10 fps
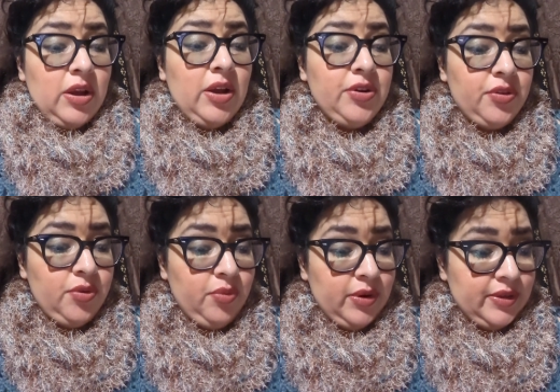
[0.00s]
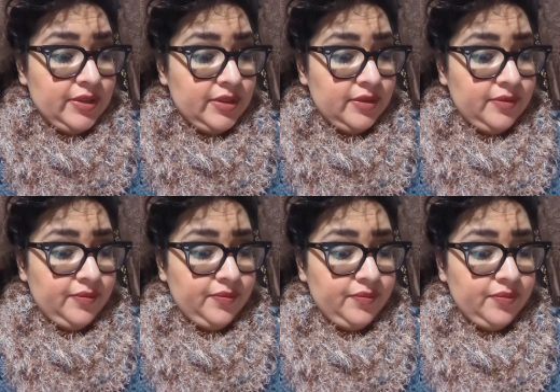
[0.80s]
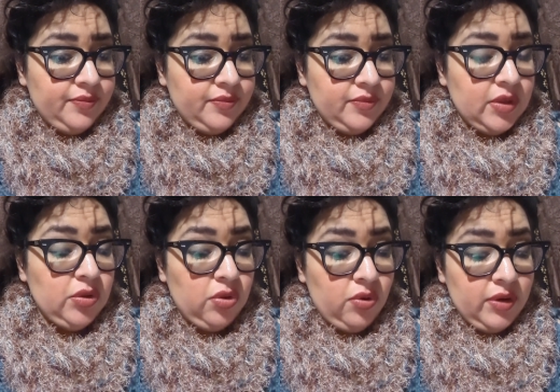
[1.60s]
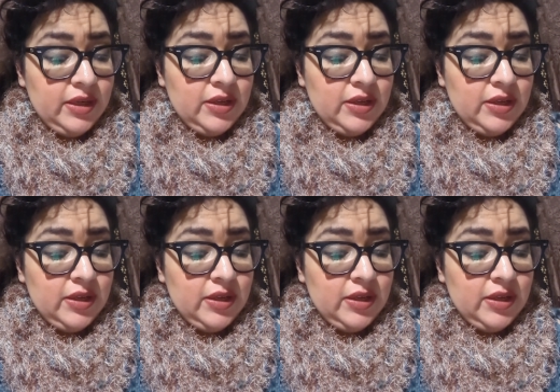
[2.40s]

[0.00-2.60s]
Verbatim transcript: in other words, the Lord